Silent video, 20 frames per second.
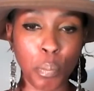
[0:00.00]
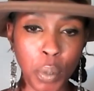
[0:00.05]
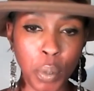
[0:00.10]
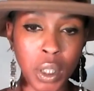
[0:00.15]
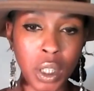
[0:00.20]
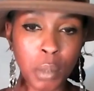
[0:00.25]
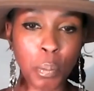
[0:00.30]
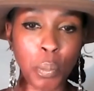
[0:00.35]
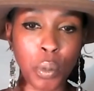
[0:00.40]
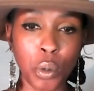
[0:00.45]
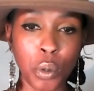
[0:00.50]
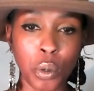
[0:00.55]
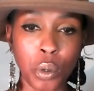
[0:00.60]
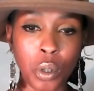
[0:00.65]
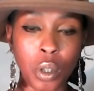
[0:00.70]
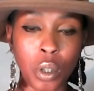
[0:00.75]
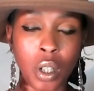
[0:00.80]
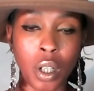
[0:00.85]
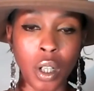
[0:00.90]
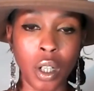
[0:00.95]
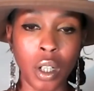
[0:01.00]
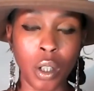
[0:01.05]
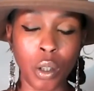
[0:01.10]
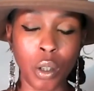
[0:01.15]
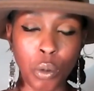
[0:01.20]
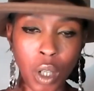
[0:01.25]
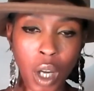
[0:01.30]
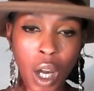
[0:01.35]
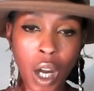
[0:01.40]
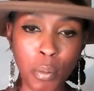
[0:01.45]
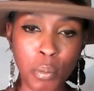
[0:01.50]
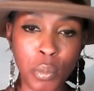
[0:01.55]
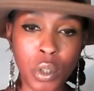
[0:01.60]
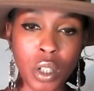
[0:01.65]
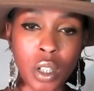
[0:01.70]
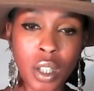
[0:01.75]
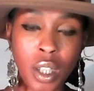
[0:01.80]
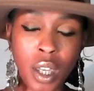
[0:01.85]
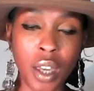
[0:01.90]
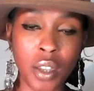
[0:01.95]
people who come
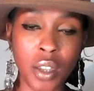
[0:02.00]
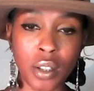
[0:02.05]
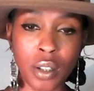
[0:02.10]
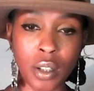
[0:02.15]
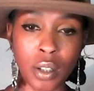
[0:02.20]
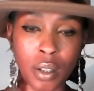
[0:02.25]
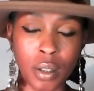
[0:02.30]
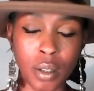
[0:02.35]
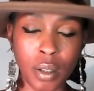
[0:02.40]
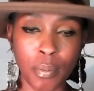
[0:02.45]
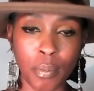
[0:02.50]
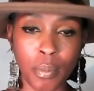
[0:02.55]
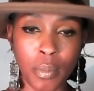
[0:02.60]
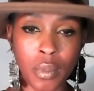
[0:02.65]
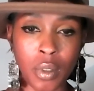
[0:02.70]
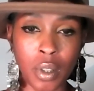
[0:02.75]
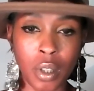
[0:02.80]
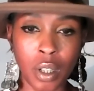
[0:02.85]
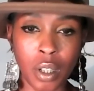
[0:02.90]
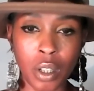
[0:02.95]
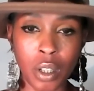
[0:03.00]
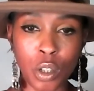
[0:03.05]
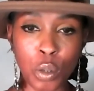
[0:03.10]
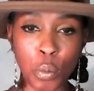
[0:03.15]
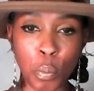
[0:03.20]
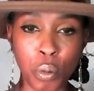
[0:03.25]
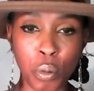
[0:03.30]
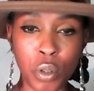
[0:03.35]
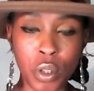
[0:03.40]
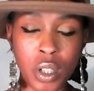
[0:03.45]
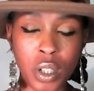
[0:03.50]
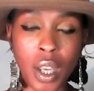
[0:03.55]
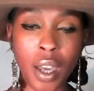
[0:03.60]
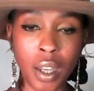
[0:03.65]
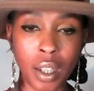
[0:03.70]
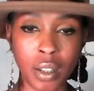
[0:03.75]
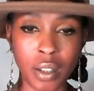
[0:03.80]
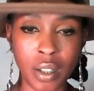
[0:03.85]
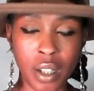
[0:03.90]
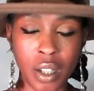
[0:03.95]
together to
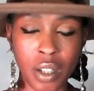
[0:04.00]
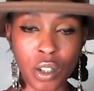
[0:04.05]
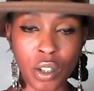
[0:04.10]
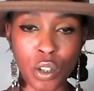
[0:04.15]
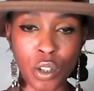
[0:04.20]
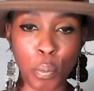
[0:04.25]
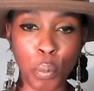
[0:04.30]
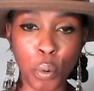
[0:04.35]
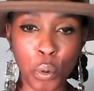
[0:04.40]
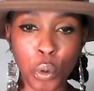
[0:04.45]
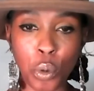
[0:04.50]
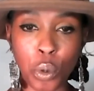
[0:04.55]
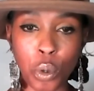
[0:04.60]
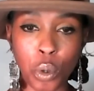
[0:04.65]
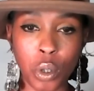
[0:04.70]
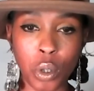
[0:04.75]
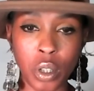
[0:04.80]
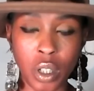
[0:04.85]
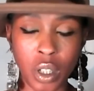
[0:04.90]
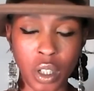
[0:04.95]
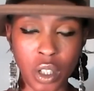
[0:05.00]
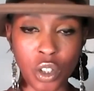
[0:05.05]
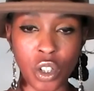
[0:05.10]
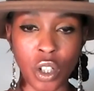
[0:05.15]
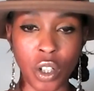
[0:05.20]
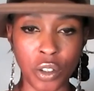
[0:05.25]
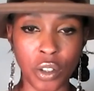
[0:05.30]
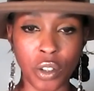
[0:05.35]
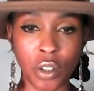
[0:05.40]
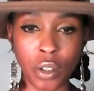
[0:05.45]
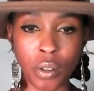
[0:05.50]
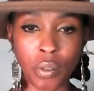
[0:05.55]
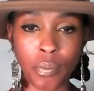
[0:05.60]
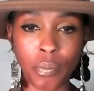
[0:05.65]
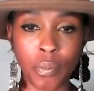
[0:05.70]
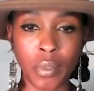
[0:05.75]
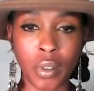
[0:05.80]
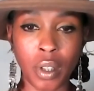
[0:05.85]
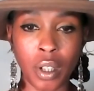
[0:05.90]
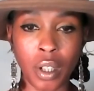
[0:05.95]
protect and support each other.
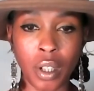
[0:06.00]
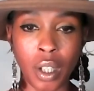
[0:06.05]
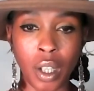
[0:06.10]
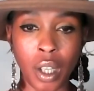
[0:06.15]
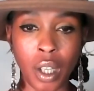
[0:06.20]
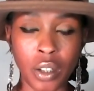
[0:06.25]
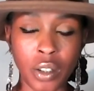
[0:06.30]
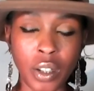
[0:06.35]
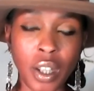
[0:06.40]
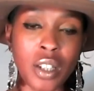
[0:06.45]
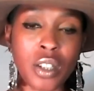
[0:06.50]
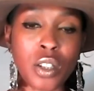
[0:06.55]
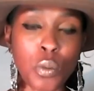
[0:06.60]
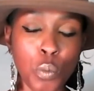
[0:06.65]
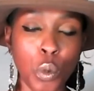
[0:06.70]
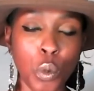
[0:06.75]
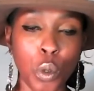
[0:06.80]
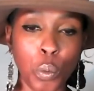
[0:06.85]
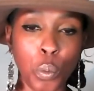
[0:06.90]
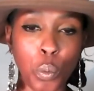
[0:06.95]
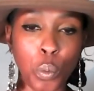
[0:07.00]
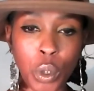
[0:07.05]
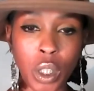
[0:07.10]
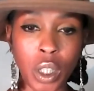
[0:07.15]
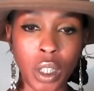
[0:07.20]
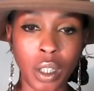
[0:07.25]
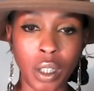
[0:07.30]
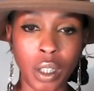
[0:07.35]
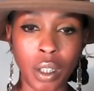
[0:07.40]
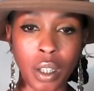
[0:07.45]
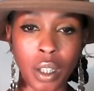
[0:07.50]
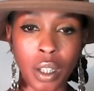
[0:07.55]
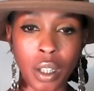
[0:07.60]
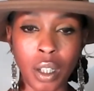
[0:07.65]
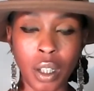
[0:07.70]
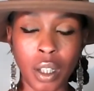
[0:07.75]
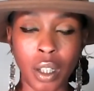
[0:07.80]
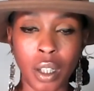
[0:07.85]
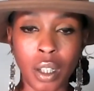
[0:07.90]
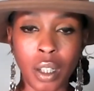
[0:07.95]
And that's what we
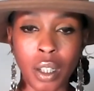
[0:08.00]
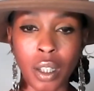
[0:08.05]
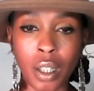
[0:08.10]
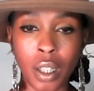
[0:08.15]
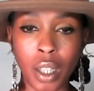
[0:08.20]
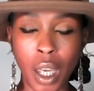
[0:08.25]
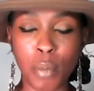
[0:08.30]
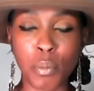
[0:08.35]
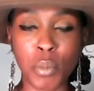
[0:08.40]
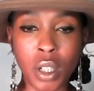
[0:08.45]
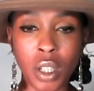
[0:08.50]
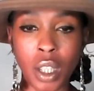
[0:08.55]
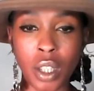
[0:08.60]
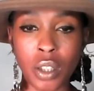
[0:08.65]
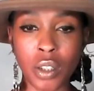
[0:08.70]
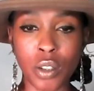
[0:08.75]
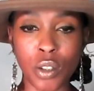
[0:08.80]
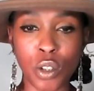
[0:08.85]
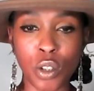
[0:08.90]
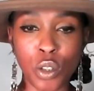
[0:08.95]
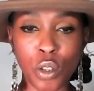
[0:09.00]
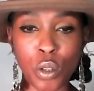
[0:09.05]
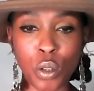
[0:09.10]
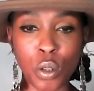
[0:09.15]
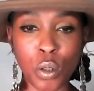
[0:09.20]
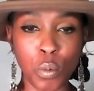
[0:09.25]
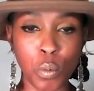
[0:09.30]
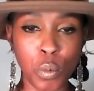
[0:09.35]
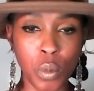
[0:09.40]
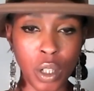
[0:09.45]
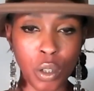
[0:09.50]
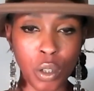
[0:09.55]
came together to do.